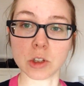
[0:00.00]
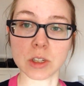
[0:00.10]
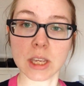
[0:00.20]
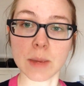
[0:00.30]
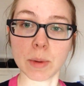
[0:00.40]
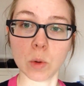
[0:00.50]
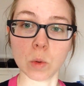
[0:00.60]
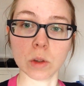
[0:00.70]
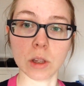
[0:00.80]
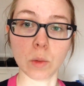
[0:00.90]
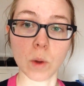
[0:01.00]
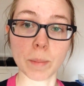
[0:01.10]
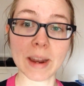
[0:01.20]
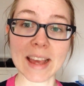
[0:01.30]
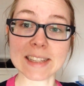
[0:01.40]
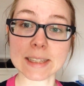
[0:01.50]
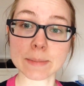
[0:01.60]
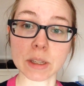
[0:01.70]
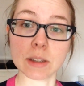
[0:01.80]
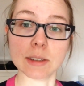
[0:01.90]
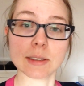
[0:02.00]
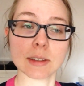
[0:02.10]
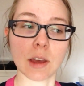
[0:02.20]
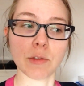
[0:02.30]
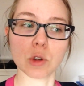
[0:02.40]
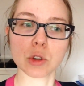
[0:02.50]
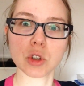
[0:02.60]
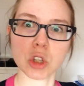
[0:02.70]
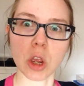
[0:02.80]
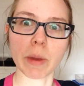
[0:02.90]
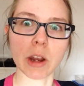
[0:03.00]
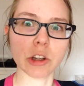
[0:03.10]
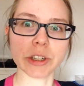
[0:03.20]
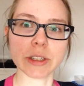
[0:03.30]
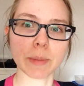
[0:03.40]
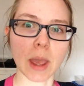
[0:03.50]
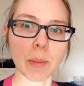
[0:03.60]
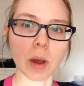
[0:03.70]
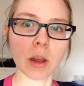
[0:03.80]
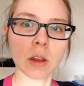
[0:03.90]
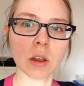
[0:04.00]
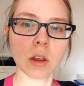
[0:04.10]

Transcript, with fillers: just to keep it all in one place because I've got so many sheets of paper